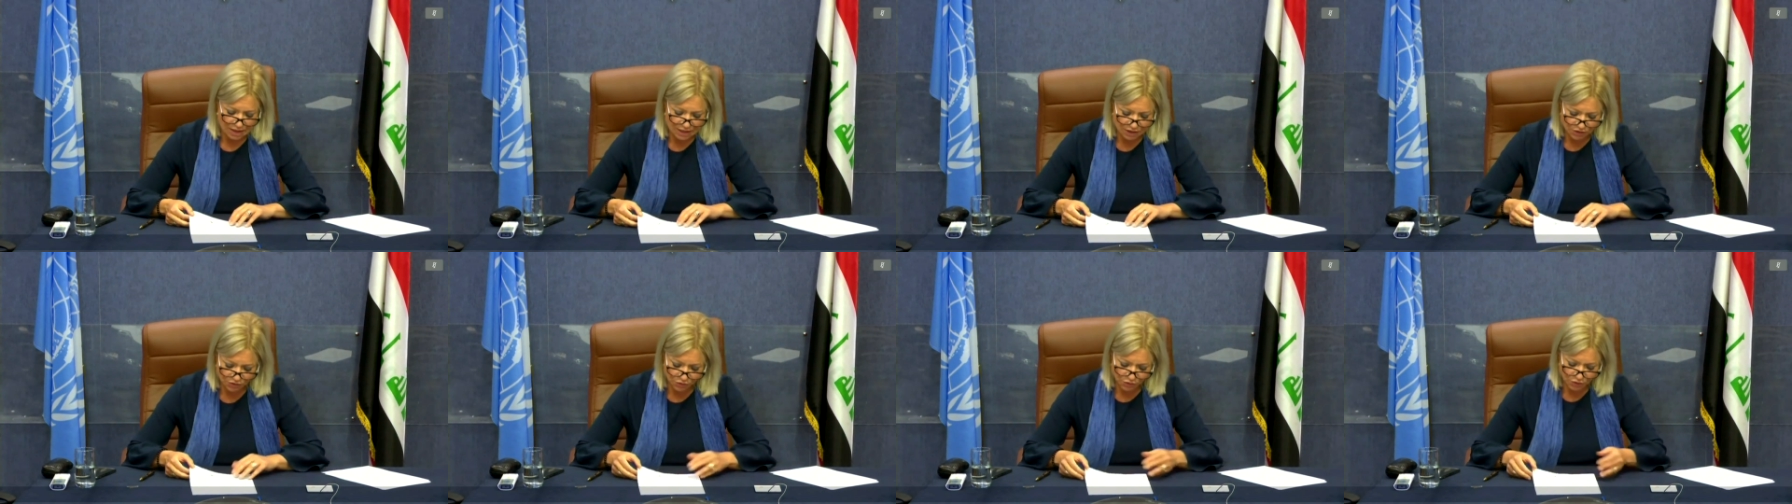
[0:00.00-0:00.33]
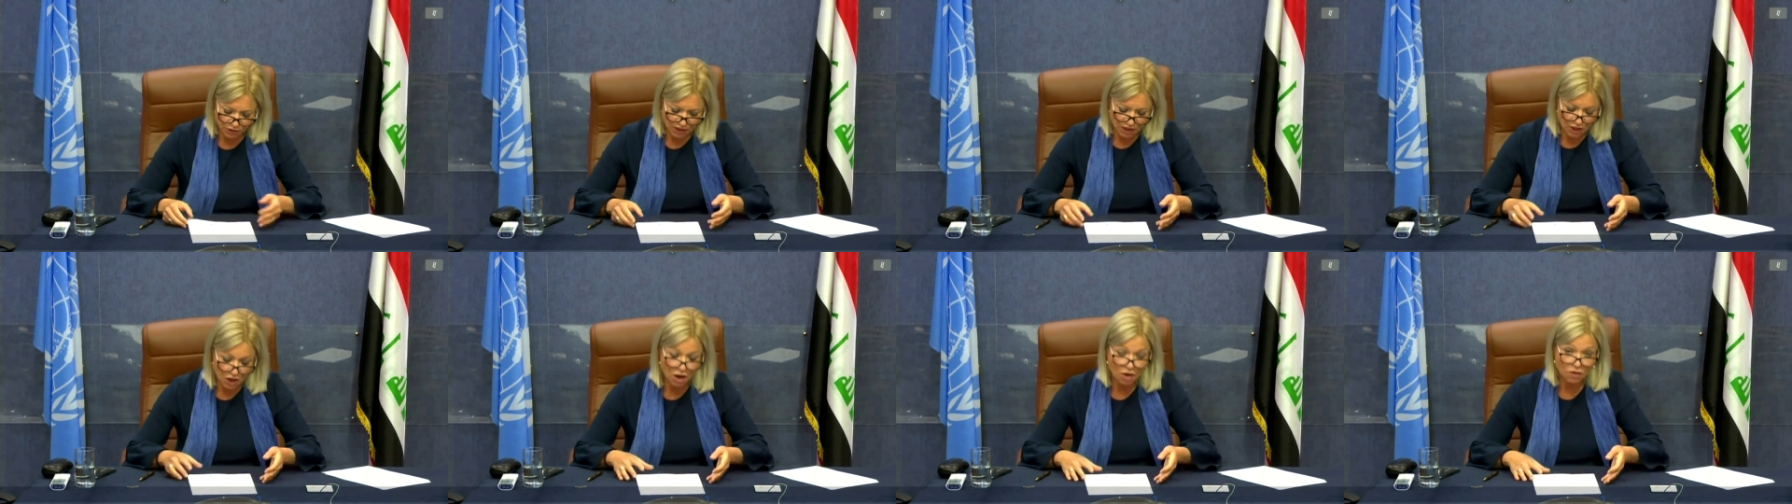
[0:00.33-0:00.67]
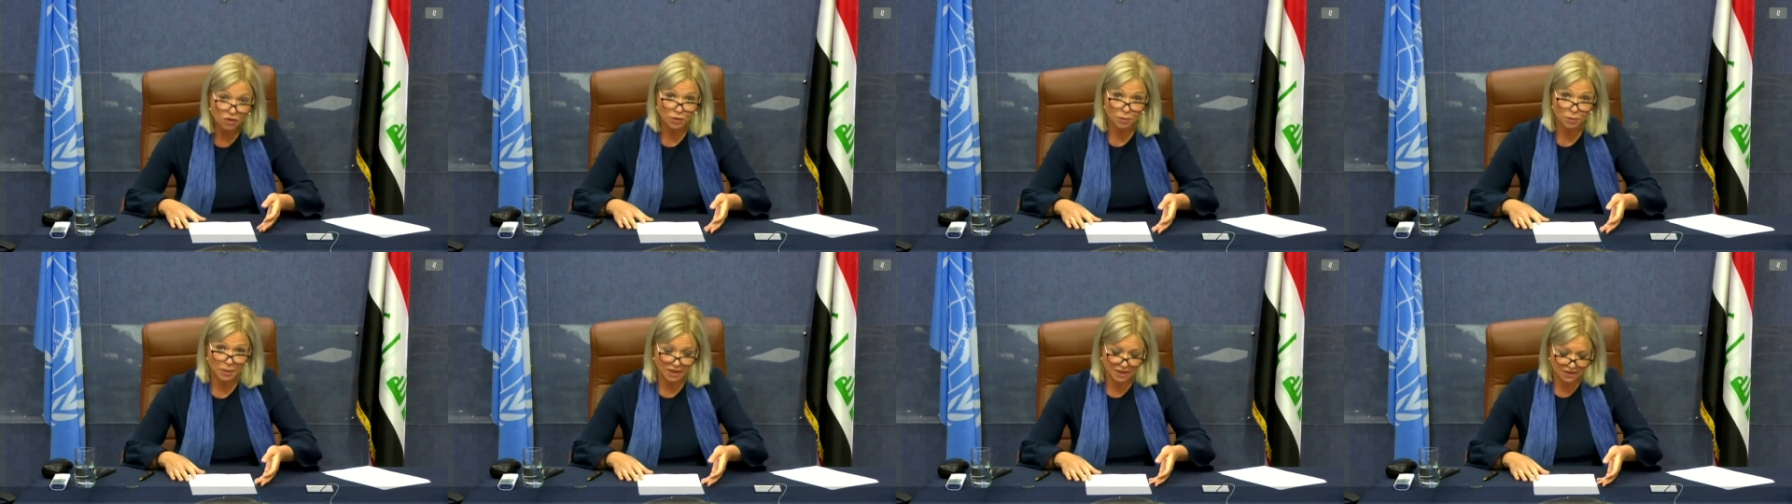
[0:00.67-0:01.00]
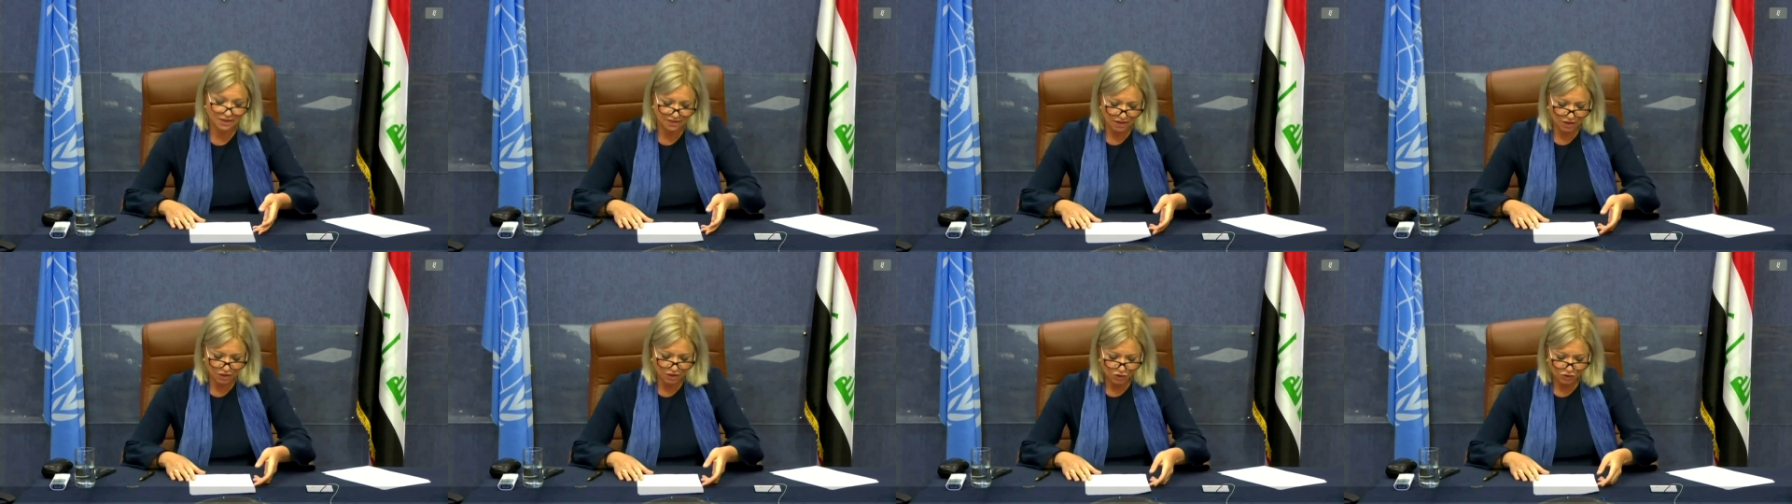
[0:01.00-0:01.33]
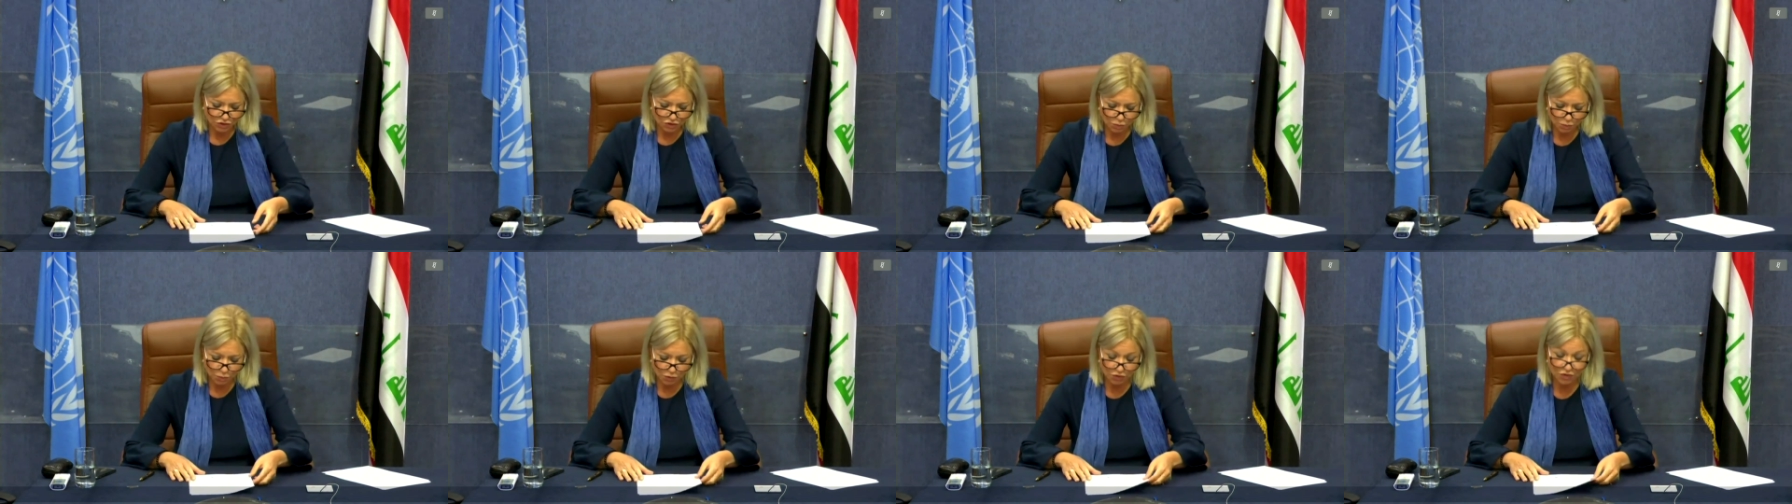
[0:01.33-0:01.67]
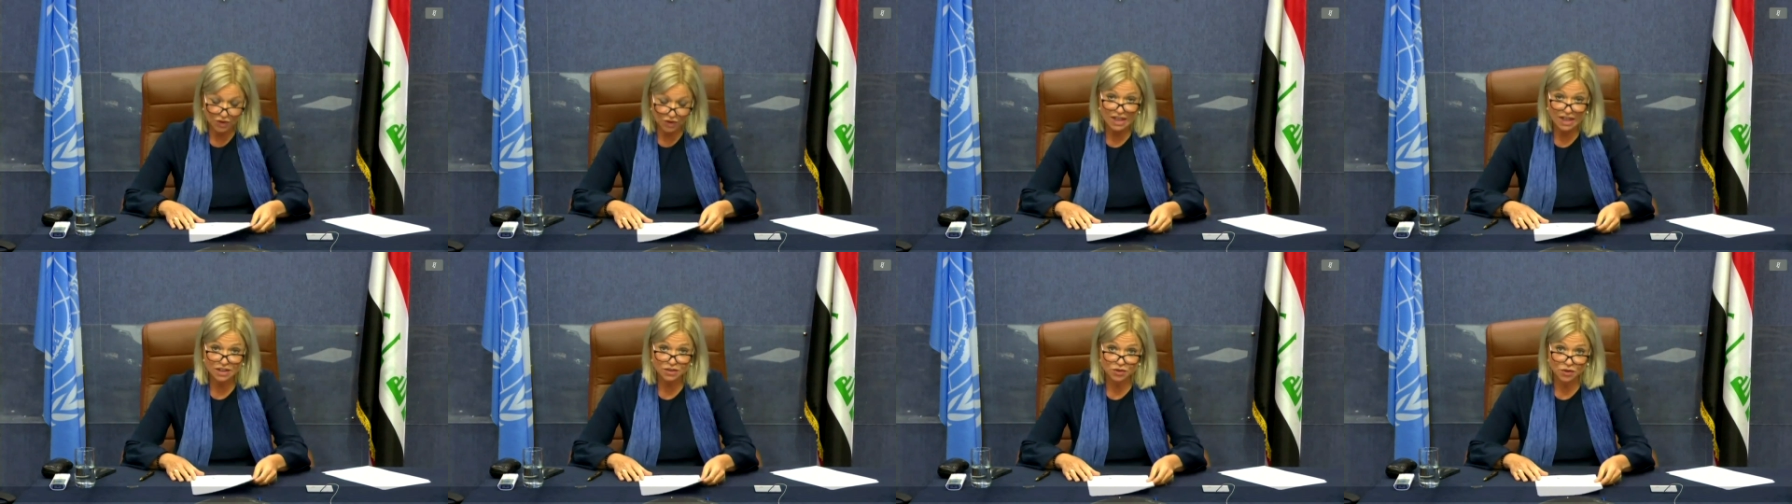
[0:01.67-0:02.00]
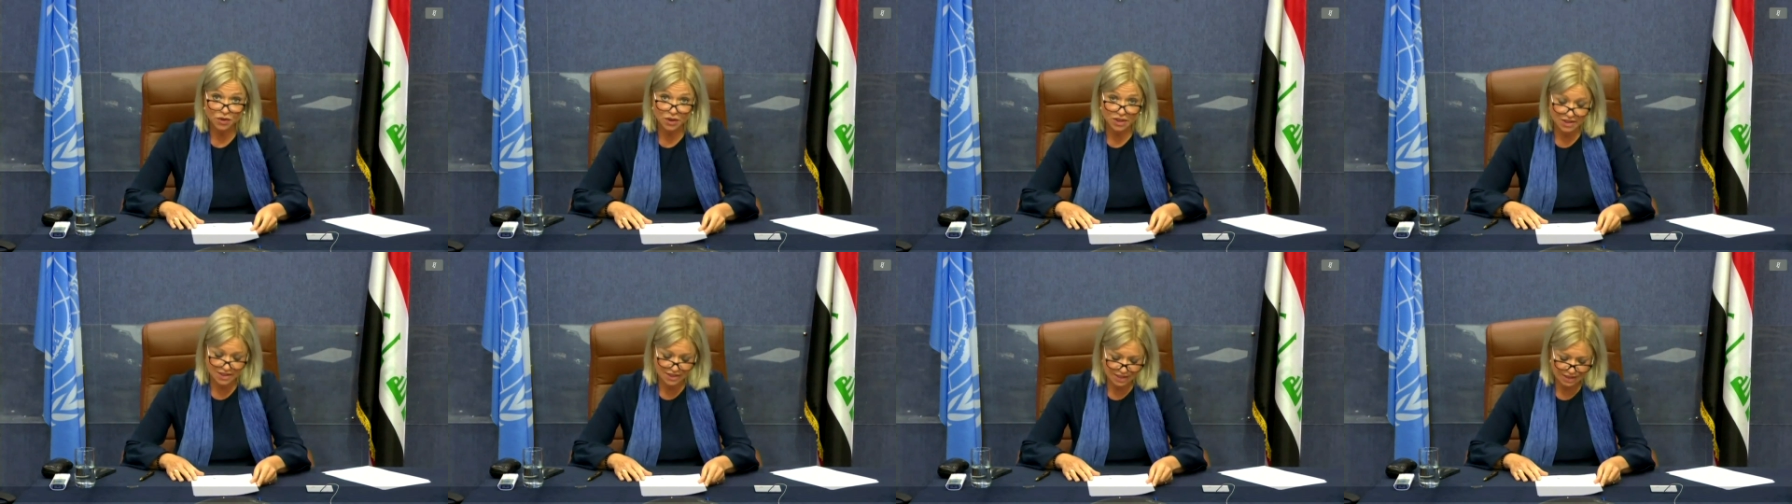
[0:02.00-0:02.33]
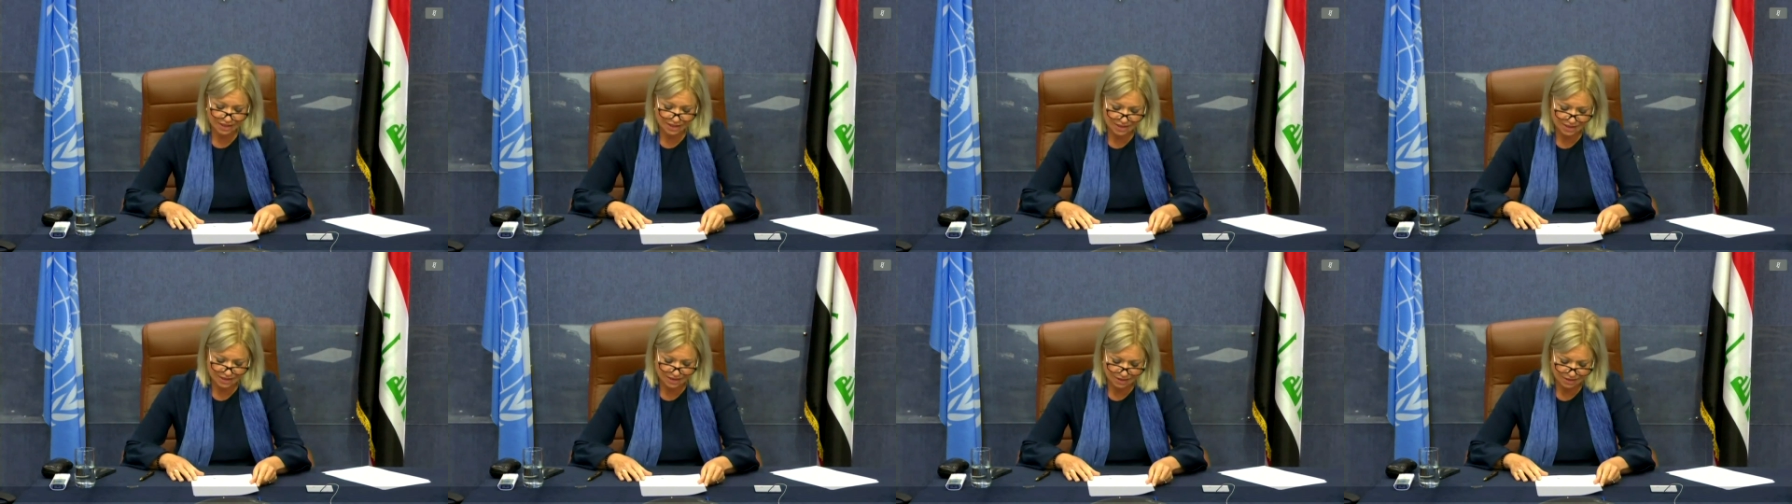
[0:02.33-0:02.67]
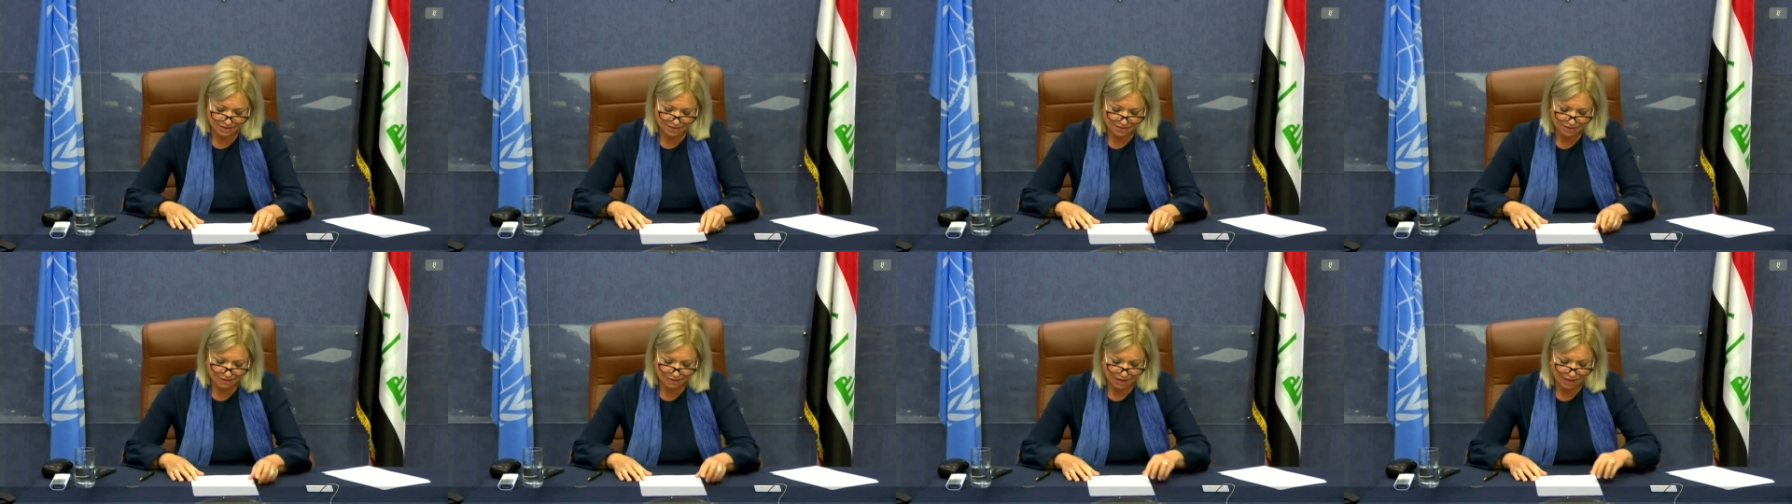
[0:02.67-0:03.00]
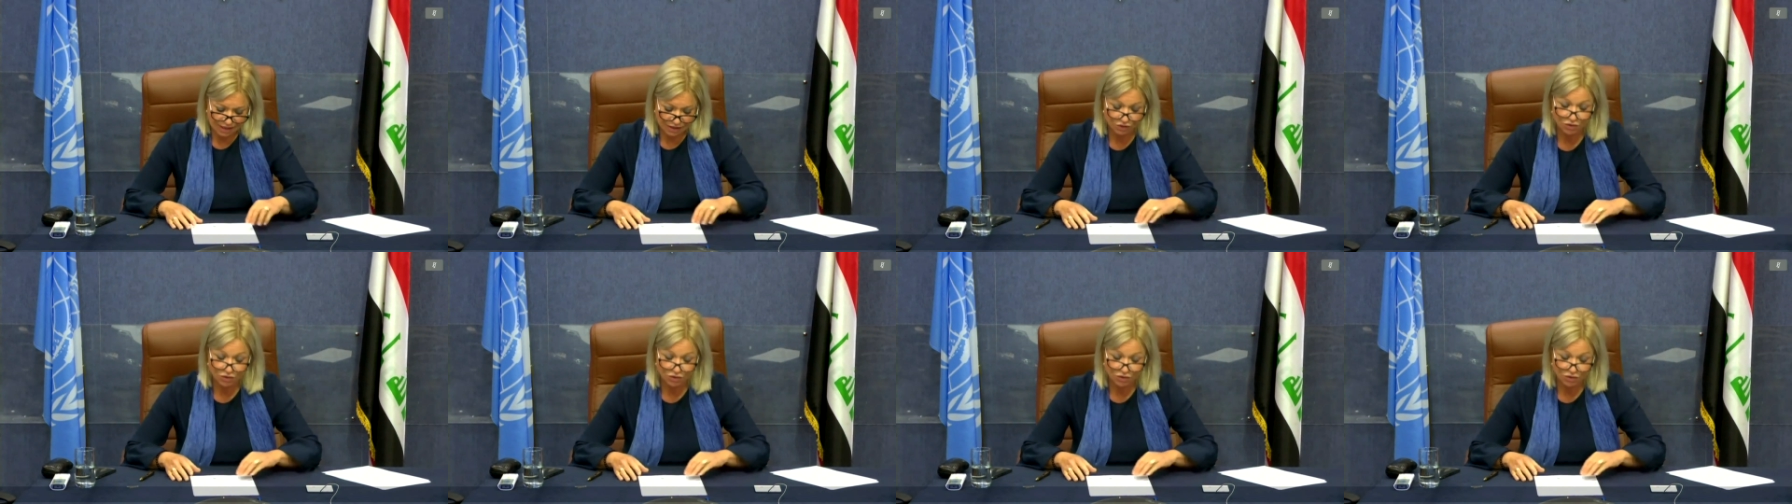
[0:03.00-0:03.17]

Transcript: is for the government to provide for its citizens,